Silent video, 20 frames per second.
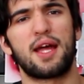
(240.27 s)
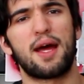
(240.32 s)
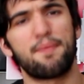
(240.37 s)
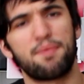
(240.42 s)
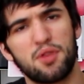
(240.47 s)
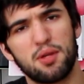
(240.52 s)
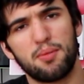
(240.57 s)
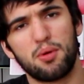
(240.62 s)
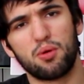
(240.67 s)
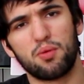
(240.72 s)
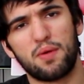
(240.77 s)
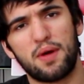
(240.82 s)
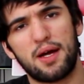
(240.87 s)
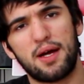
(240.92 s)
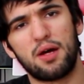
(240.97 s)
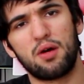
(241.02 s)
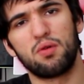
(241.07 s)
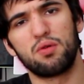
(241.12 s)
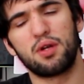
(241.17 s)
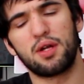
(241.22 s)
kept them
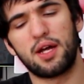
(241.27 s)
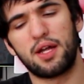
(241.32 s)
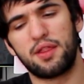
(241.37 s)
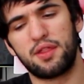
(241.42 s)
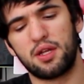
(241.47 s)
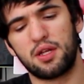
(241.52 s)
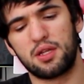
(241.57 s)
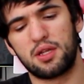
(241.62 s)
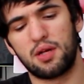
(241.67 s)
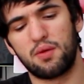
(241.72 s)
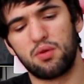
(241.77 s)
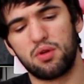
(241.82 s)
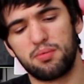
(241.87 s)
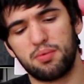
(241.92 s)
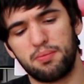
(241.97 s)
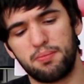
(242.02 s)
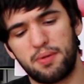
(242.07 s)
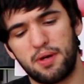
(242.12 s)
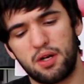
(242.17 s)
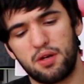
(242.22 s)
around, I think that would have
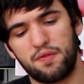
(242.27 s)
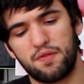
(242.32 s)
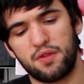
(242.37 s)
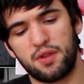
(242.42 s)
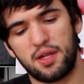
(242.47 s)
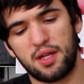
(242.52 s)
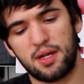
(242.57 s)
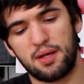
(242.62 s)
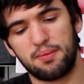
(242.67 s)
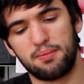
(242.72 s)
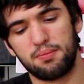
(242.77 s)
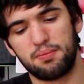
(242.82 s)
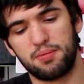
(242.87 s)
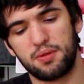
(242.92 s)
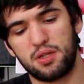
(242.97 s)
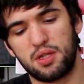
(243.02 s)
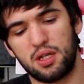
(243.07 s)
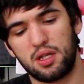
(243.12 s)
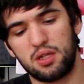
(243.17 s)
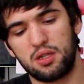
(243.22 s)
been better for them,
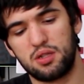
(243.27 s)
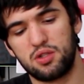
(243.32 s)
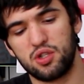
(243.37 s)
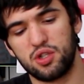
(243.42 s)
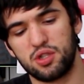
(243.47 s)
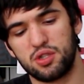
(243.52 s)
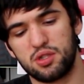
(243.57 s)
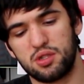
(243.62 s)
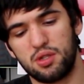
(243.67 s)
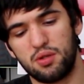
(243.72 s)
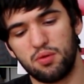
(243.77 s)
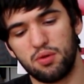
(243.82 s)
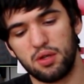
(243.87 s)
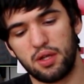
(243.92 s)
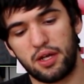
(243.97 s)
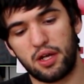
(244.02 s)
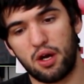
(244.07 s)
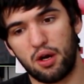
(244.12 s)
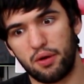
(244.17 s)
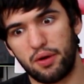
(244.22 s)
but they were
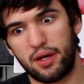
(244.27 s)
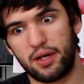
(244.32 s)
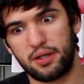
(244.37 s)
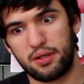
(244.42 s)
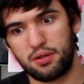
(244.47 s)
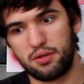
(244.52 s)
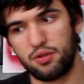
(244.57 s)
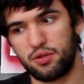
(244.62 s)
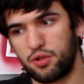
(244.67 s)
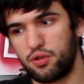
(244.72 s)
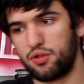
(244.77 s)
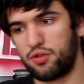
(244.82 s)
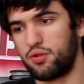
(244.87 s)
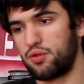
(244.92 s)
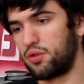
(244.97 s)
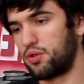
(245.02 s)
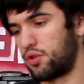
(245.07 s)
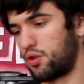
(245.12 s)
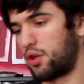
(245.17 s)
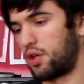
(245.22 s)
like, alright,
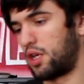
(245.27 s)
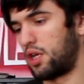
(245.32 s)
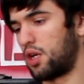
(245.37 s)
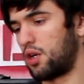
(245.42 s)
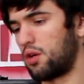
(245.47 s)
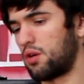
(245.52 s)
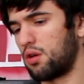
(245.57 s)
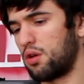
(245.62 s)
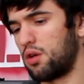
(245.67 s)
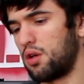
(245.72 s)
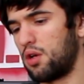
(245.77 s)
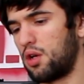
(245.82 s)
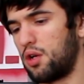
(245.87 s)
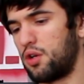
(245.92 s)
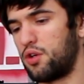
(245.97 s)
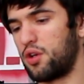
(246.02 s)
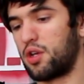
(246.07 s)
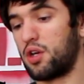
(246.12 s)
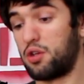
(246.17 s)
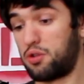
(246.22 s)
you're here,
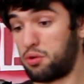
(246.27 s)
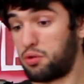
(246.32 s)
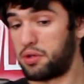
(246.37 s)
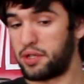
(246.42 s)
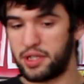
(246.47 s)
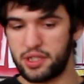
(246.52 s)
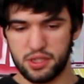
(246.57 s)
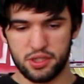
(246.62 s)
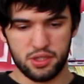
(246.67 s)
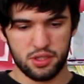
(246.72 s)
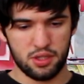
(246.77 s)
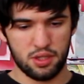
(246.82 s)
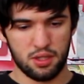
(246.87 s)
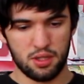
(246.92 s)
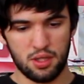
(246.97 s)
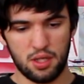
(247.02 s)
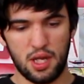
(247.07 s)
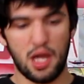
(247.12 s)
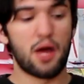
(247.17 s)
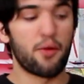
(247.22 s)
you're gonna do this,
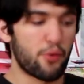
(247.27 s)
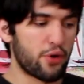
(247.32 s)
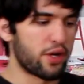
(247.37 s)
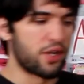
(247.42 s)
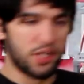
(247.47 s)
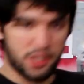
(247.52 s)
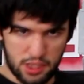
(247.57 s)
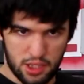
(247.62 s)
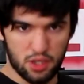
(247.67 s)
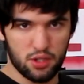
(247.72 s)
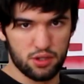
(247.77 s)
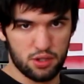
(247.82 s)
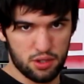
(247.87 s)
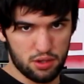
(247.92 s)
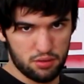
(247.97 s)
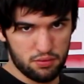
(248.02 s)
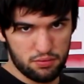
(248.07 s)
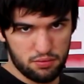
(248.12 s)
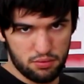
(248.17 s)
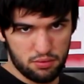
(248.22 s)
and we're gonna kill
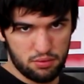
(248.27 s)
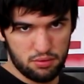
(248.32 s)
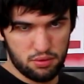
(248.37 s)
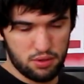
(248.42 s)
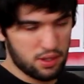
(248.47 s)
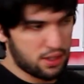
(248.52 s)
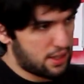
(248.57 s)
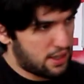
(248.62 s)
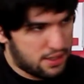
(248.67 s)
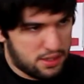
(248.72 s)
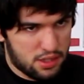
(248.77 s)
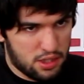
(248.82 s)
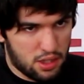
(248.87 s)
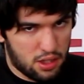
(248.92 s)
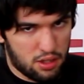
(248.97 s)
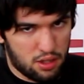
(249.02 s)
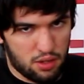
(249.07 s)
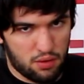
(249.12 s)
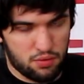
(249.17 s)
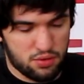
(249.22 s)
you. And that's
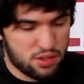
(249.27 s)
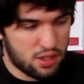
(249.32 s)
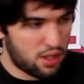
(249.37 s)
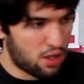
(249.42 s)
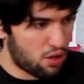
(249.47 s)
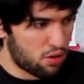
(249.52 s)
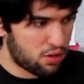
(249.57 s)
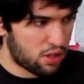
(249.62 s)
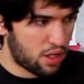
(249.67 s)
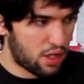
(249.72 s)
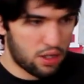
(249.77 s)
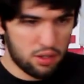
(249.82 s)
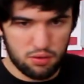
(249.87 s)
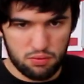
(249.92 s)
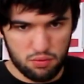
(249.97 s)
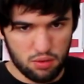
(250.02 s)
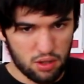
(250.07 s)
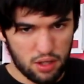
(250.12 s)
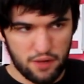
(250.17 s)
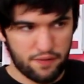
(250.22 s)
it. I was like, okay,
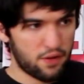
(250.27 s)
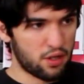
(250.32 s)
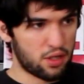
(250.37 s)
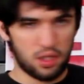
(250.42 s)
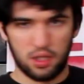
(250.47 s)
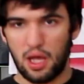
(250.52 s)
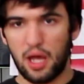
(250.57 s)
well, I fucking